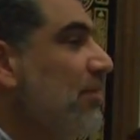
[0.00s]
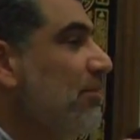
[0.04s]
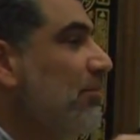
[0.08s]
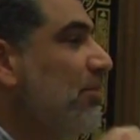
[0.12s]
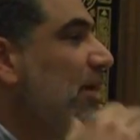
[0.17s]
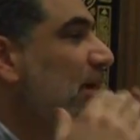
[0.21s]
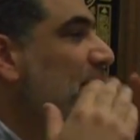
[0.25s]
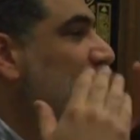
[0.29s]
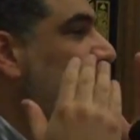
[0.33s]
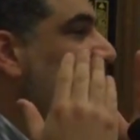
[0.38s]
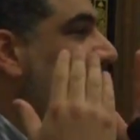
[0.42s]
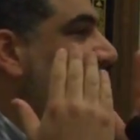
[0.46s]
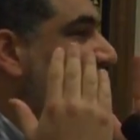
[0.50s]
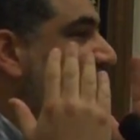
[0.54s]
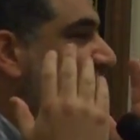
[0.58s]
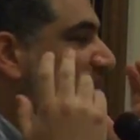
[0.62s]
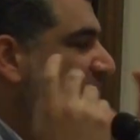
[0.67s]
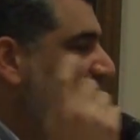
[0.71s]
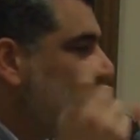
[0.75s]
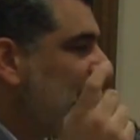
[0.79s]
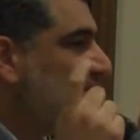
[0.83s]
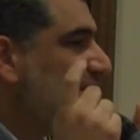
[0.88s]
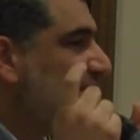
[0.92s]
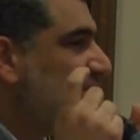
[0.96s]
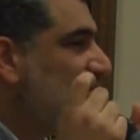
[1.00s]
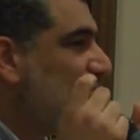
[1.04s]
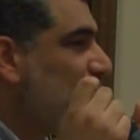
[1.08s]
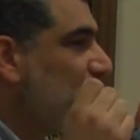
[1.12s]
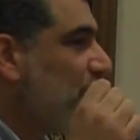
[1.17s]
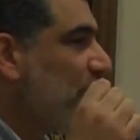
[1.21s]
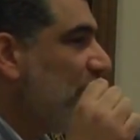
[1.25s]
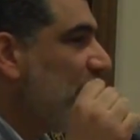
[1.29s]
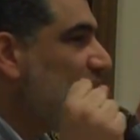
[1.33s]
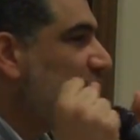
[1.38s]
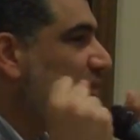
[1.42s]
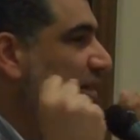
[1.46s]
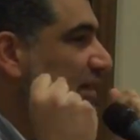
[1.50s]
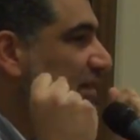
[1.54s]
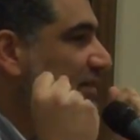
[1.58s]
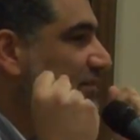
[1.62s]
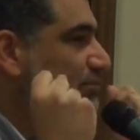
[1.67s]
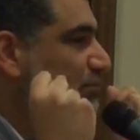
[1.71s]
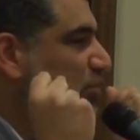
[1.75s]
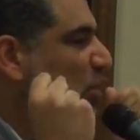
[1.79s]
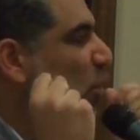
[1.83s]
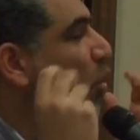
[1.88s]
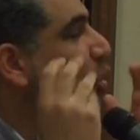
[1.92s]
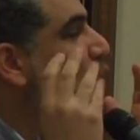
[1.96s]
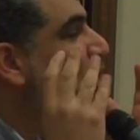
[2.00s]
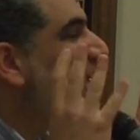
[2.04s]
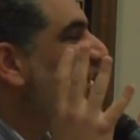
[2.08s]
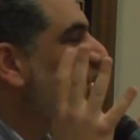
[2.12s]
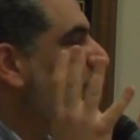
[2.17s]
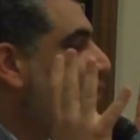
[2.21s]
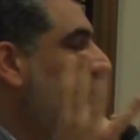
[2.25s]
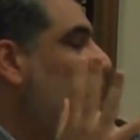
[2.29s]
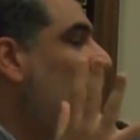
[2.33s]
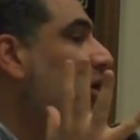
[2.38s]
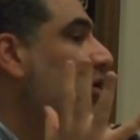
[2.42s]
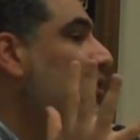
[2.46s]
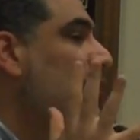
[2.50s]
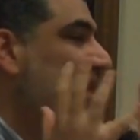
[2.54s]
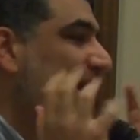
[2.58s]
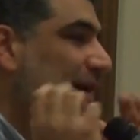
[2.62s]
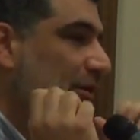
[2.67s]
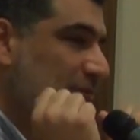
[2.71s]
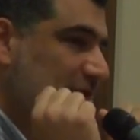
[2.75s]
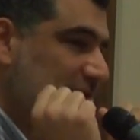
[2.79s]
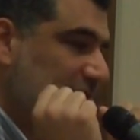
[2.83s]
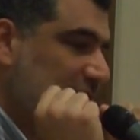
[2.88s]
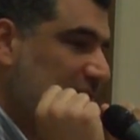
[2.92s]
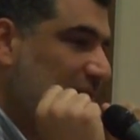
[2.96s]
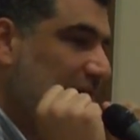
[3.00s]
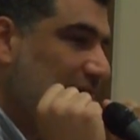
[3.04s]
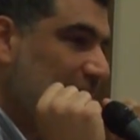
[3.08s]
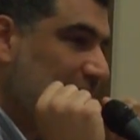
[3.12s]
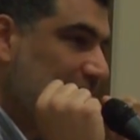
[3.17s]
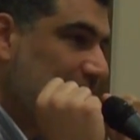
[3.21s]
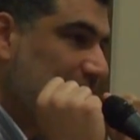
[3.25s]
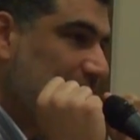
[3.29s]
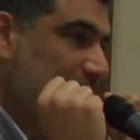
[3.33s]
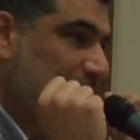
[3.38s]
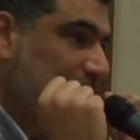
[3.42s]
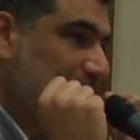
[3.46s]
But the essence of prayer is pouring your heart out to God.